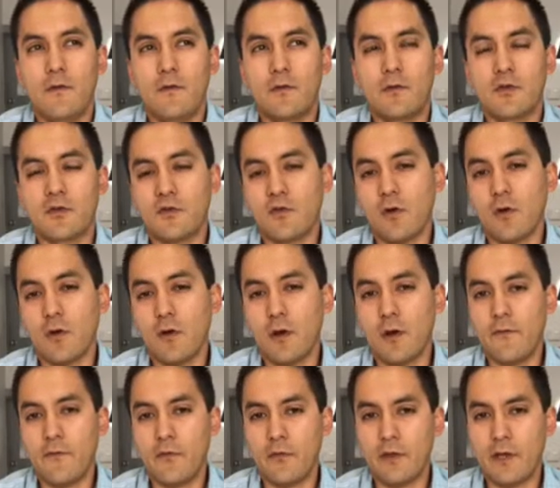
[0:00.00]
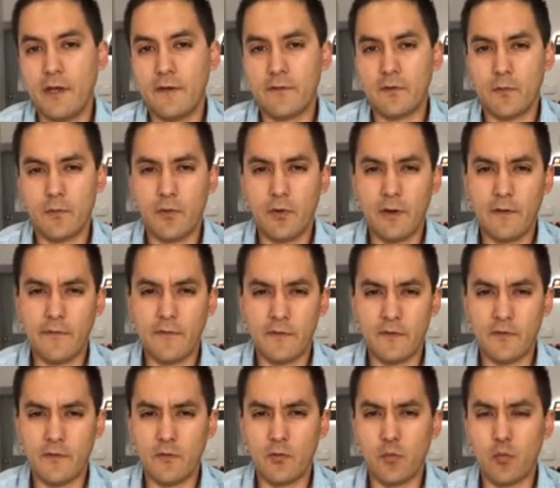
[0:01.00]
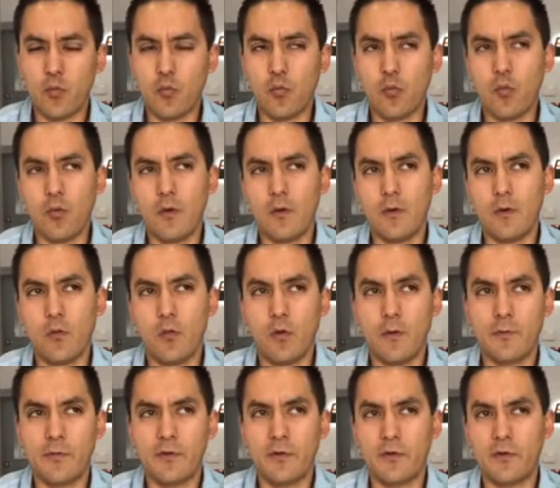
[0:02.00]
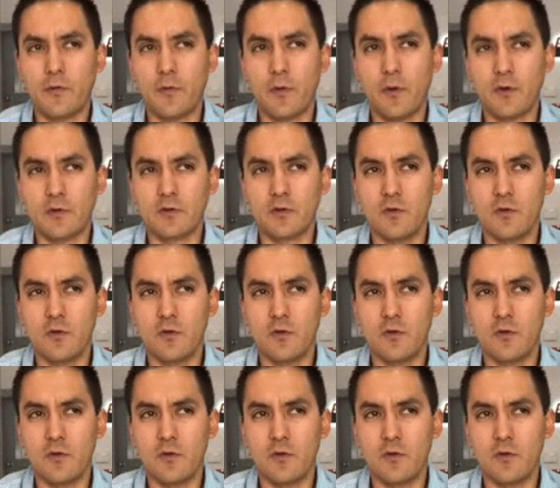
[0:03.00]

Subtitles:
To start off with, I have to preface one particular part.